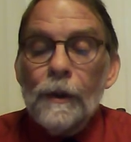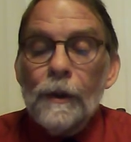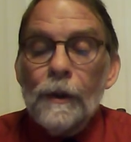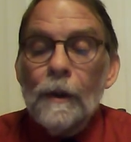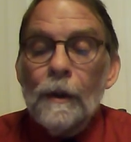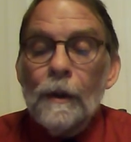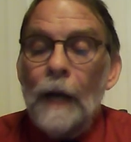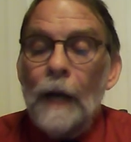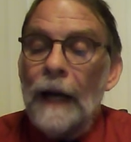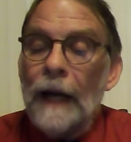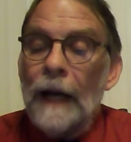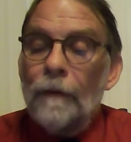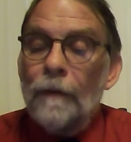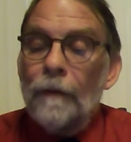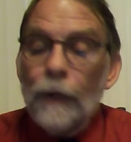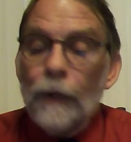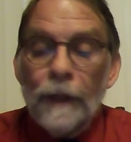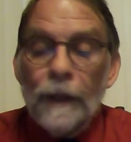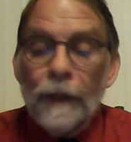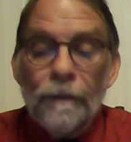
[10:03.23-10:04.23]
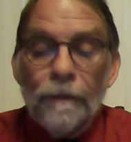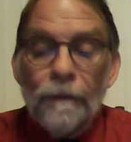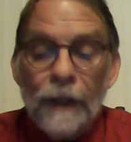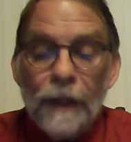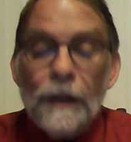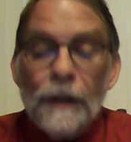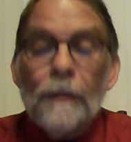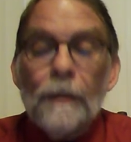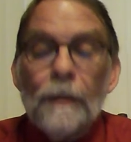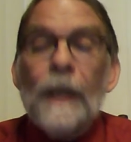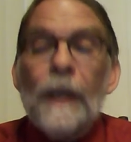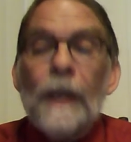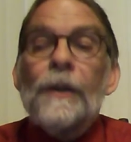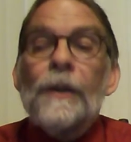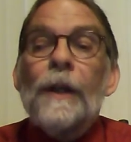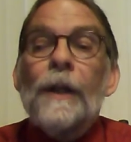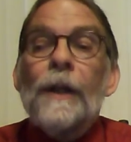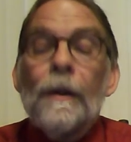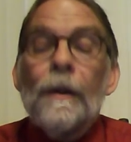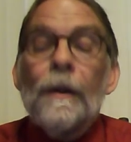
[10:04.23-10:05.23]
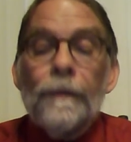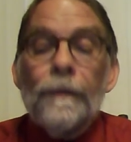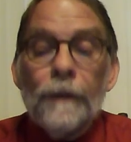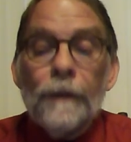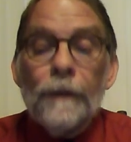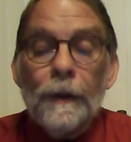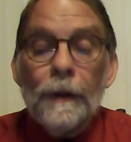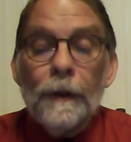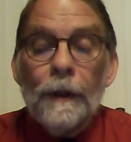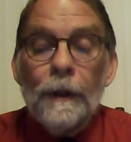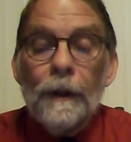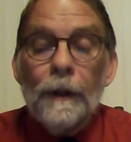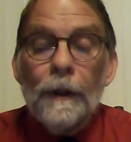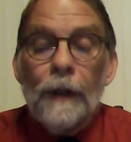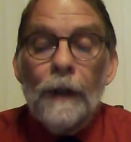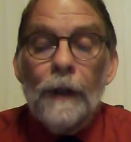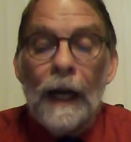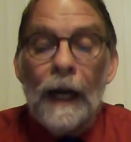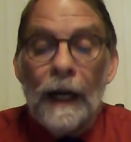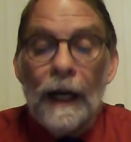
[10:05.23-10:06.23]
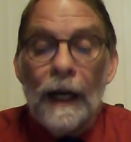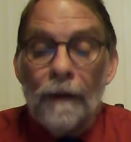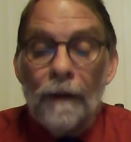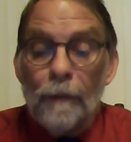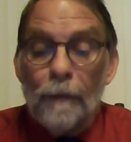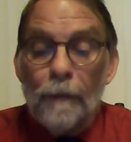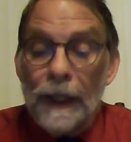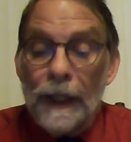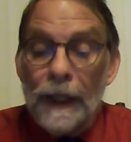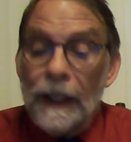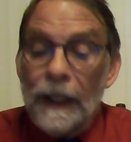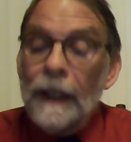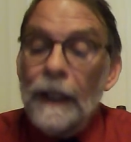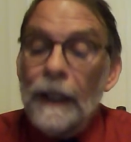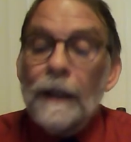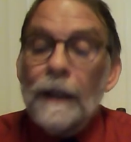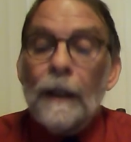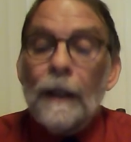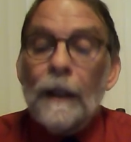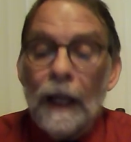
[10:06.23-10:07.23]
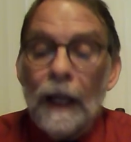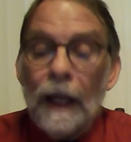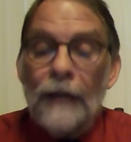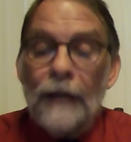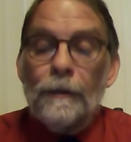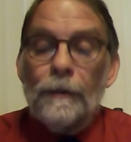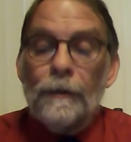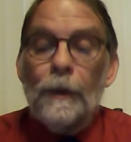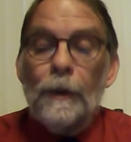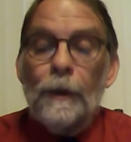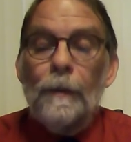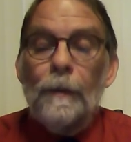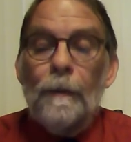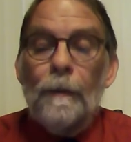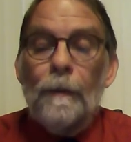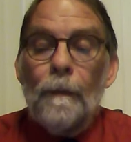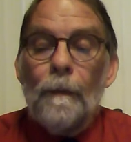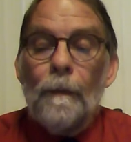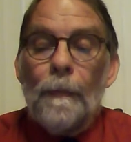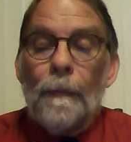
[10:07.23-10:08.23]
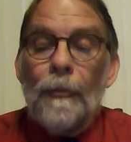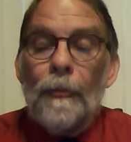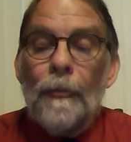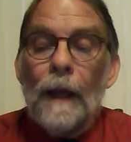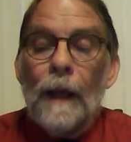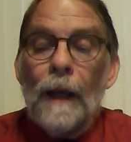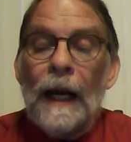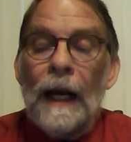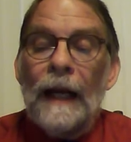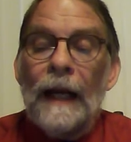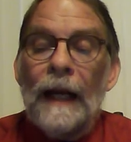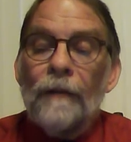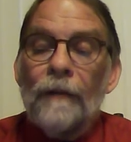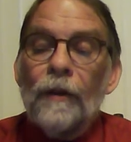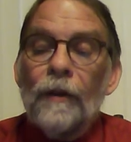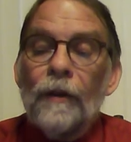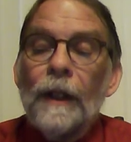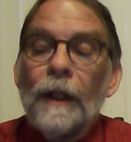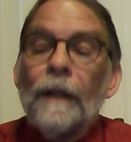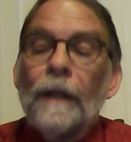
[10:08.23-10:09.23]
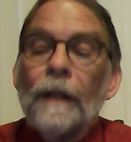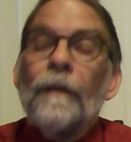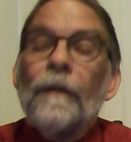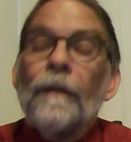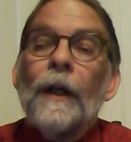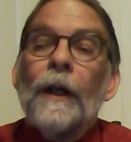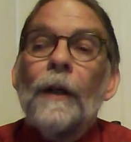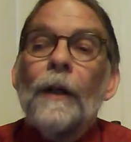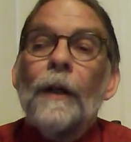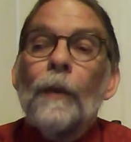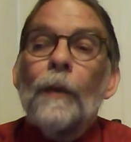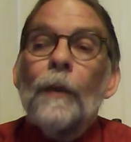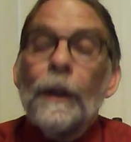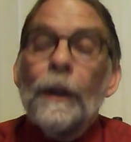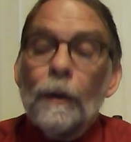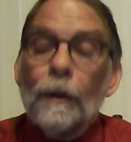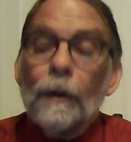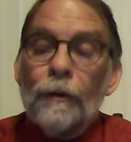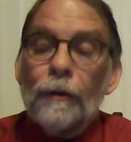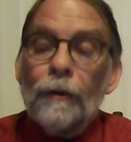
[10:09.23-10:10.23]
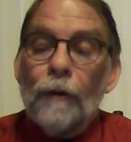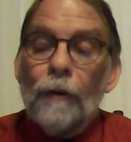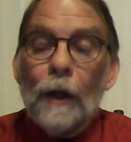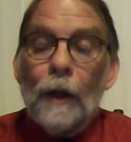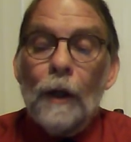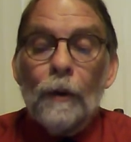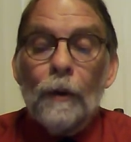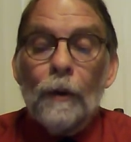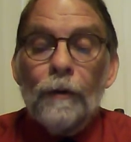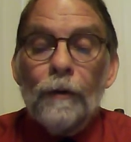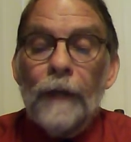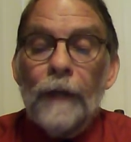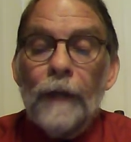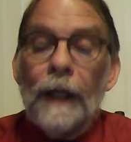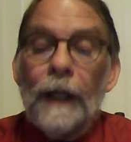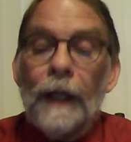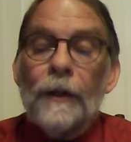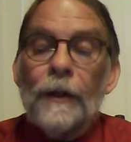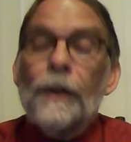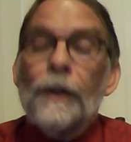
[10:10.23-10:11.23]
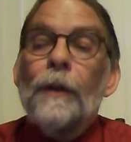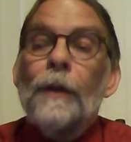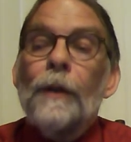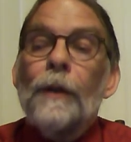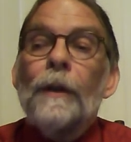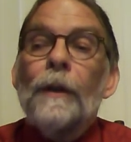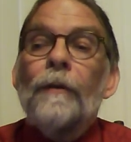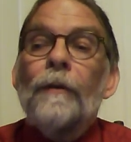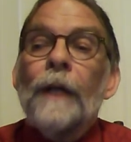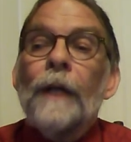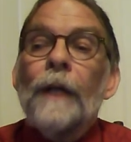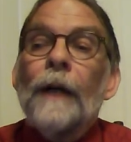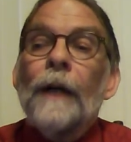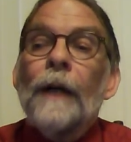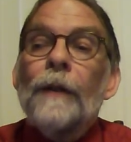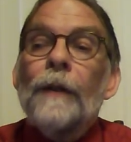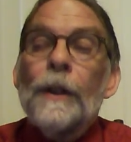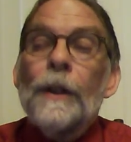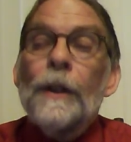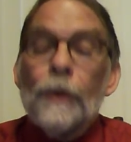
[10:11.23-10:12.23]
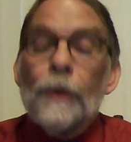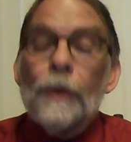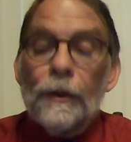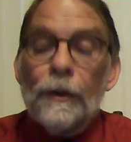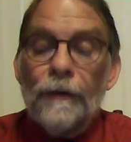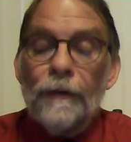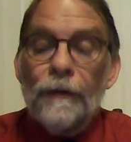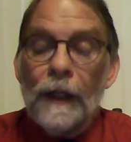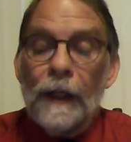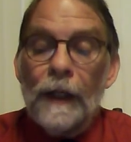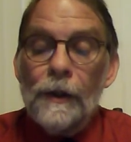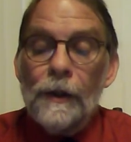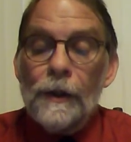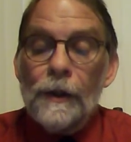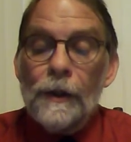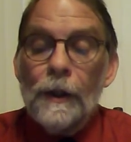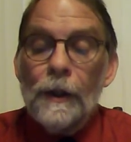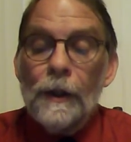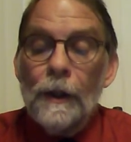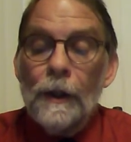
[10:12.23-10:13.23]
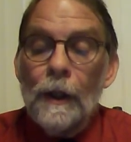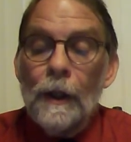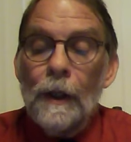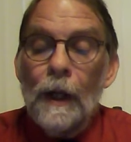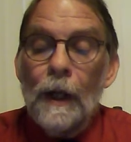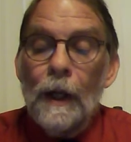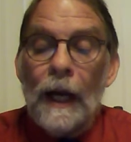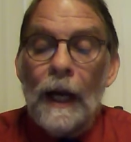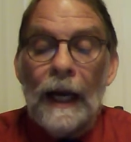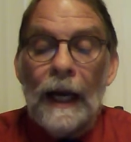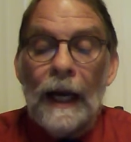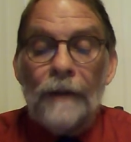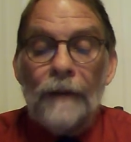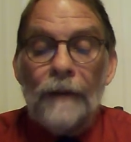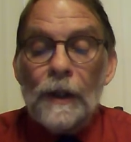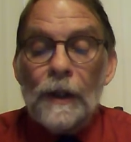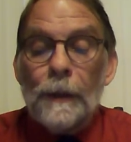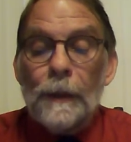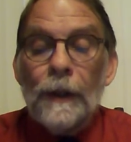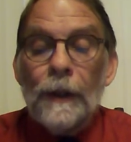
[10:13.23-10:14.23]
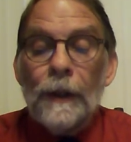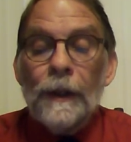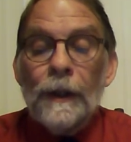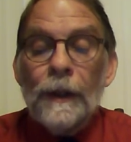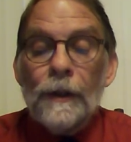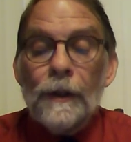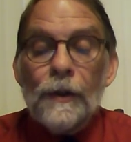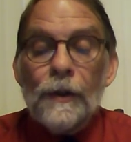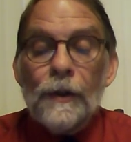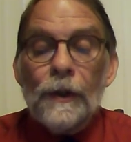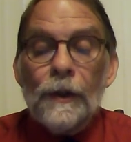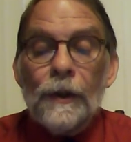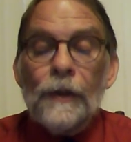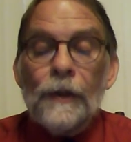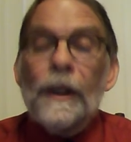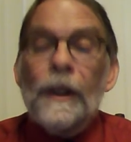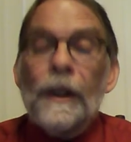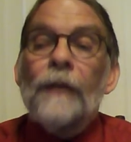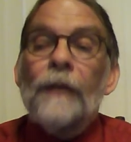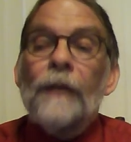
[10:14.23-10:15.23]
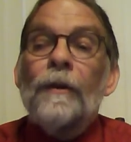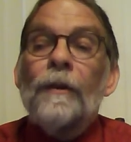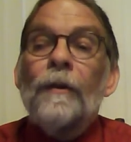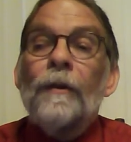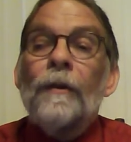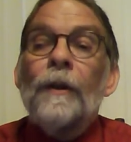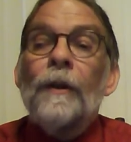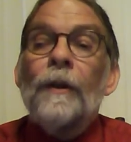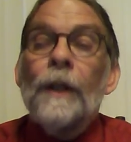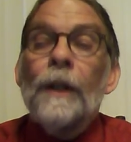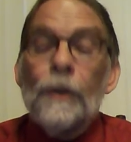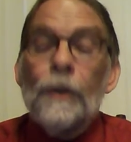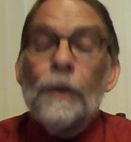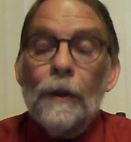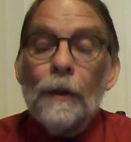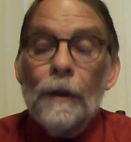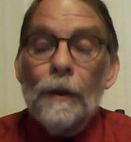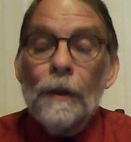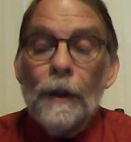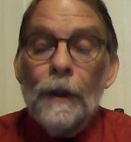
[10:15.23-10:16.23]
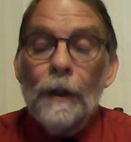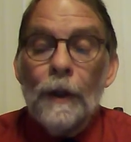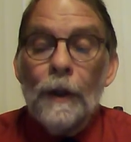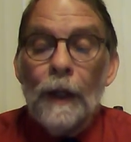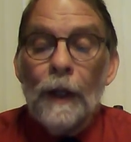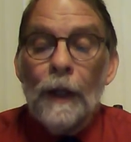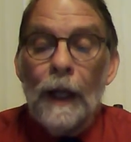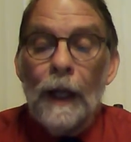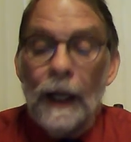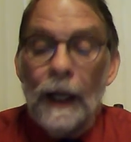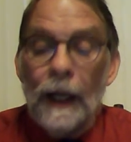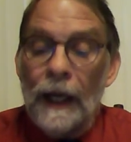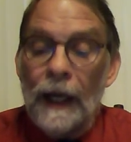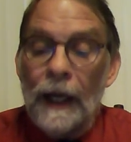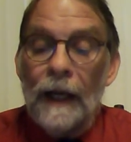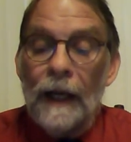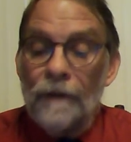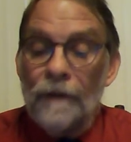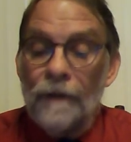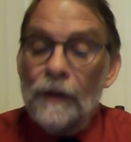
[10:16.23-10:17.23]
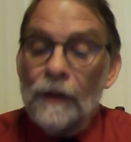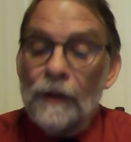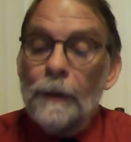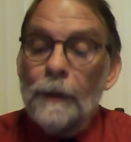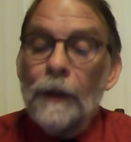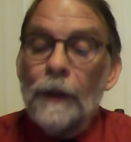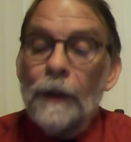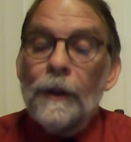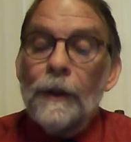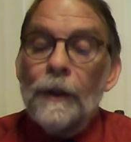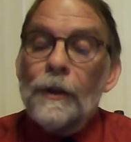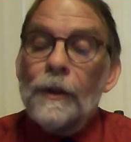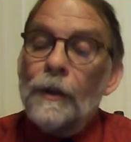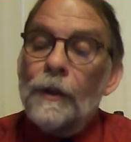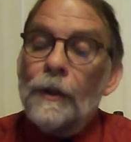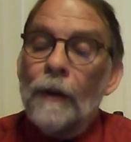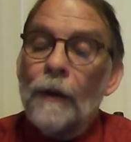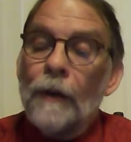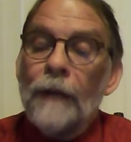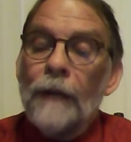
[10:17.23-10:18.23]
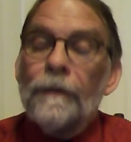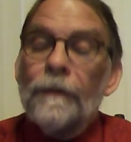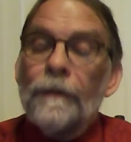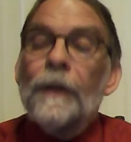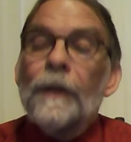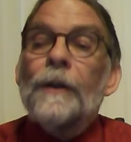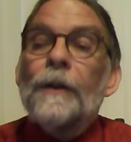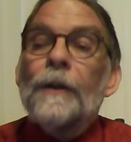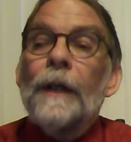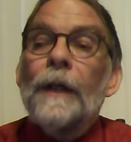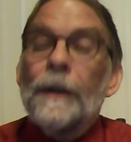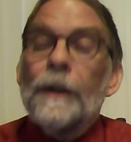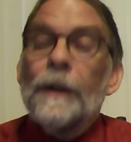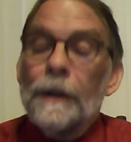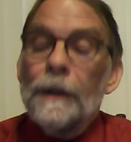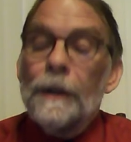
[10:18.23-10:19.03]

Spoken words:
I have reinvented myself. I have been in the classroom. I have seen the very real struggles that our students and our teachers face. I have experienced success as a teacher, and I have experienced great frustration.